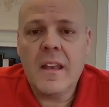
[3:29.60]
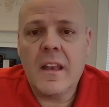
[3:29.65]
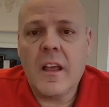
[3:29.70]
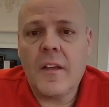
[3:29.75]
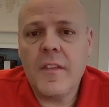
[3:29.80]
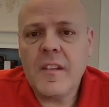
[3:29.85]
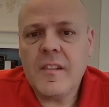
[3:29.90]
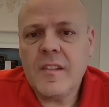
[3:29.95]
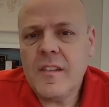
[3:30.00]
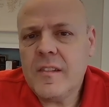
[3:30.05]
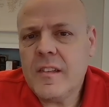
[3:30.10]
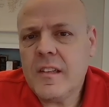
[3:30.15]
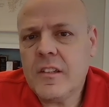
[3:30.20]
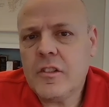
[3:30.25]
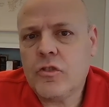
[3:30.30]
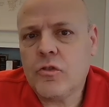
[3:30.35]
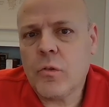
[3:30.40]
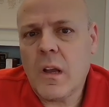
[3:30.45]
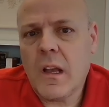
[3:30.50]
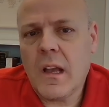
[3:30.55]
Now, this is a
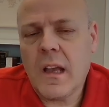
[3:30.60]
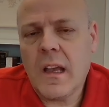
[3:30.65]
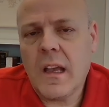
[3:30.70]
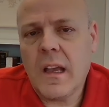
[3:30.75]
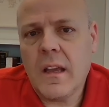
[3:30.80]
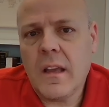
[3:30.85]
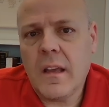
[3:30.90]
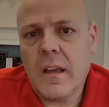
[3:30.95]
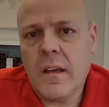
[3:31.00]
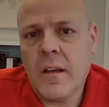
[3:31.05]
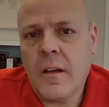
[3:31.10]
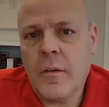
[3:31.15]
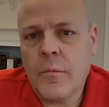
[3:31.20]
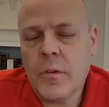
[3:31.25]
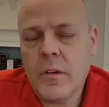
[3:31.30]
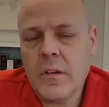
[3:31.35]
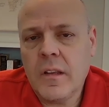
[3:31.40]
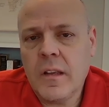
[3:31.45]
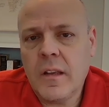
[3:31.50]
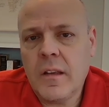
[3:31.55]
drug, a
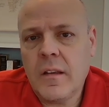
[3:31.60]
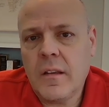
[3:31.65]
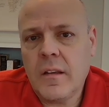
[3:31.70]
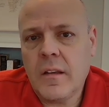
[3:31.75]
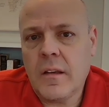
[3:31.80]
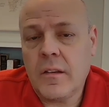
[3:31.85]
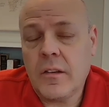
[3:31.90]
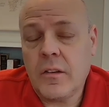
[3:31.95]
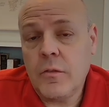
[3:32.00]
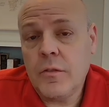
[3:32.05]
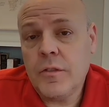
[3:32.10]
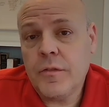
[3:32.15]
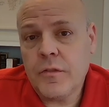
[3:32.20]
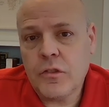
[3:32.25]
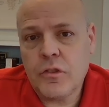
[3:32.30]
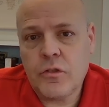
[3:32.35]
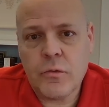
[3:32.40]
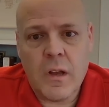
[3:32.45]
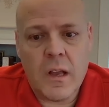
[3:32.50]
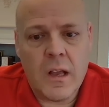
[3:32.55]
really
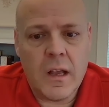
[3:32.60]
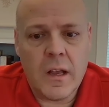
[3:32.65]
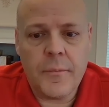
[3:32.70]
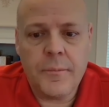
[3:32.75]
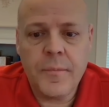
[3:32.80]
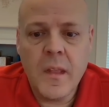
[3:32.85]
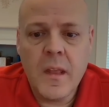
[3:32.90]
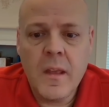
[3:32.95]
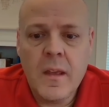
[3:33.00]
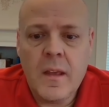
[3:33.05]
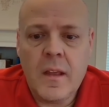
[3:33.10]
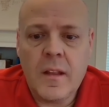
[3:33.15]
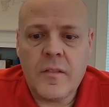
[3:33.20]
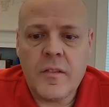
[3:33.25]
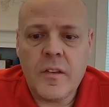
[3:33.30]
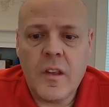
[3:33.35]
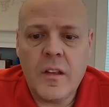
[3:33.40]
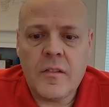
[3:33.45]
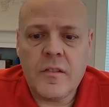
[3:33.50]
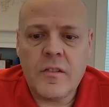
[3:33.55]
useful drug.
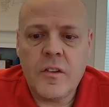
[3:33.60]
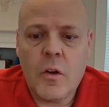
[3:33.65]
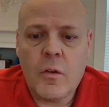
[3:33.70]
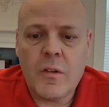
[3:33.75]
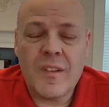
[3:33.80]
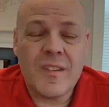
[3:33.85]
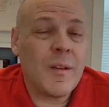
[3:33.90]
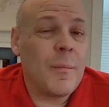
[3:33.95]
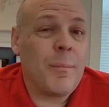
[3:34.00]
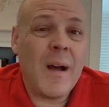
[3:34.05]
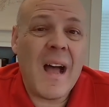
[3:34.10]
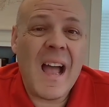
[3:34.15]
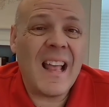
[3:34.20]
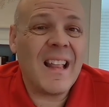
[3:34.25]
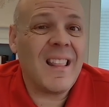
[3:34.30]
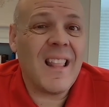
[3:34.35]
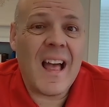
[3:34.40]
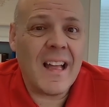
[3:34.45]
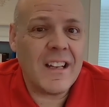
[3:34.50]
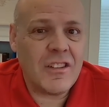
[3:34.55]
It's known as a
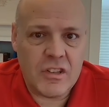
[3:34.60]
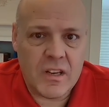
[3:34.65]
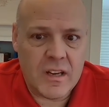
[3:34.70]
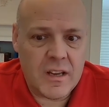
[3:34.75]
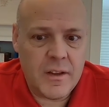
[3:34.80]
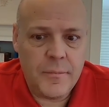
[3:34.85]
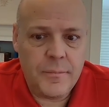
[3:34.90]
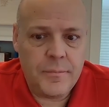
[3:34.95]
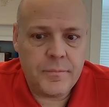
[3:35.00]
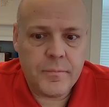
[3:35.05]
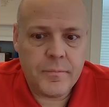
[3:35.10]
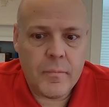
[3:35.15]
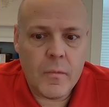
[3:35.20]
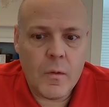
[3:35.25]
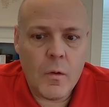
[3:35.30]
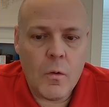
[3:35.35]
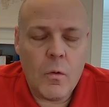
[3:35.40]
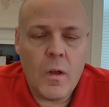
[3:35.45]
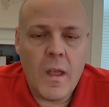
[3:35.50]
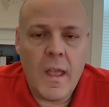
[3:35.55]
biologic,
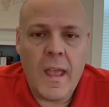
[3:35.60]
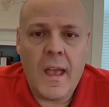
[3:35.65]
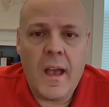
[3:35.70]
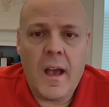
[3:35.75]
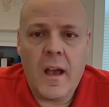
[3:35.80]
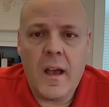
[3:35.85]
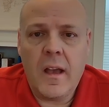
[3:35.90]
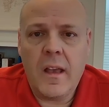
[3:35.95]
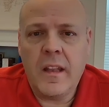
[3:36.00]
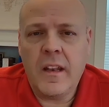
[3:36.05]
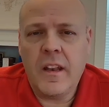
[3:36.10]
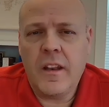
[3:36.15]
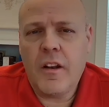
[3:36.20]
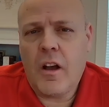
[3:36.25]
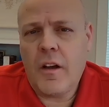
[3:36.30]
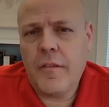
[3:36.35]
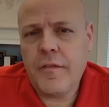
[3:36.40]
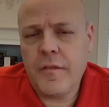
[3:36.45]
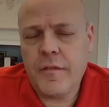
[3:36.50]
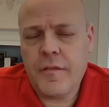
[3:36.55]
and it
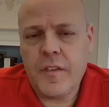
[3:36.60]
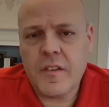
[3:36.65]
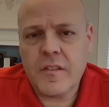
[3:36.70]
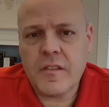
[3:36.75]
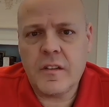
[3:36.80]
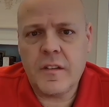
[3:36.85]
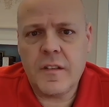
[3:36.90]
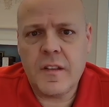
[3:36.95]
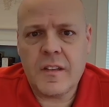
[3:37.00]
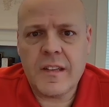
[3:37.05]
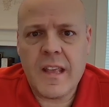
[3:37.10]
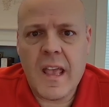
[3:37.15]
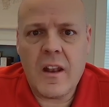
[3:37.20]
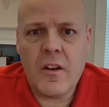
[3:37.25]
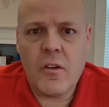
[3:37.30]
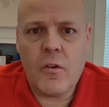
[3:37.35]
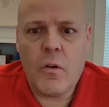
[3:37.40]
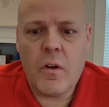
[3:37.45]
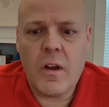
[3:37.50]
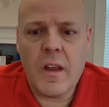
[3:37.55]
often fits into this
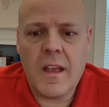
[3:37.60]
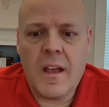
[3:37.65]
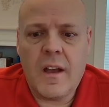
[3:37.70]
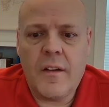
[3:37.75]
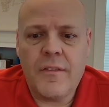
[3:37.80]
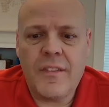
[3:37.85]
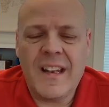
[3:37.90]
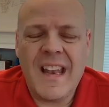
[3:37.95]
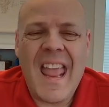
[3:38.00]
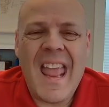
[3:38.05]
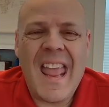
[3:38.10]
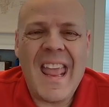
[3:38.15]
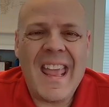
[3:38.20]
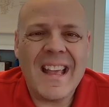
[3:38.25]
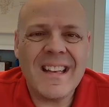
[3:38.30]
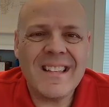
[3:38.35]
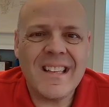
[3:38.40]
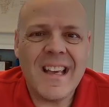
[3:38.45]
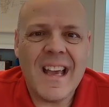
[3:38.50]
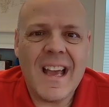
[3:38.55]
category of an
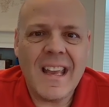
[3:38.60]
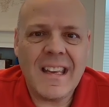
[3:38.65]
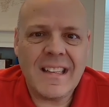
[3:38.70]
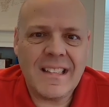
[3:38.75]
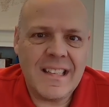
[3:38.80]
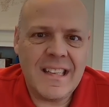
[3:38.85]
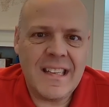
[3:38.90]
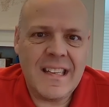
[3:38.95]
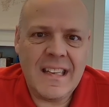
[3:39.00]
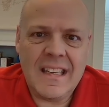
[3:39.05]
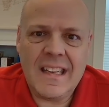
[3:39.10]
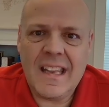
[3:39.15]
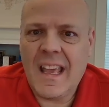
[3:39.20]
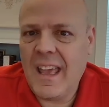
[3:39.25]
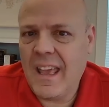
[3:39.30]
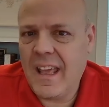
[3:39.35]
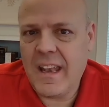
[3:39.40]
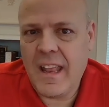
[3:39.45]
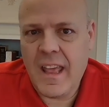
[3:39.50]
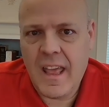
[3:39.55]

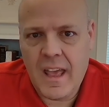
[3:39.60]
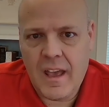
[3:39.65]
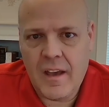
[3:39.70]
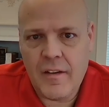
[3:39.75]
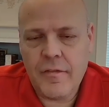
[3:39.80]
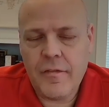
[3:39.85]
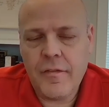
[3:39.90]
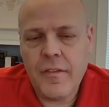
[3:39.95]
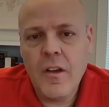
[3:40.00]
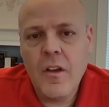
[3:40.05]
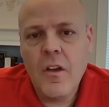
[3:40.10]
anti-TNF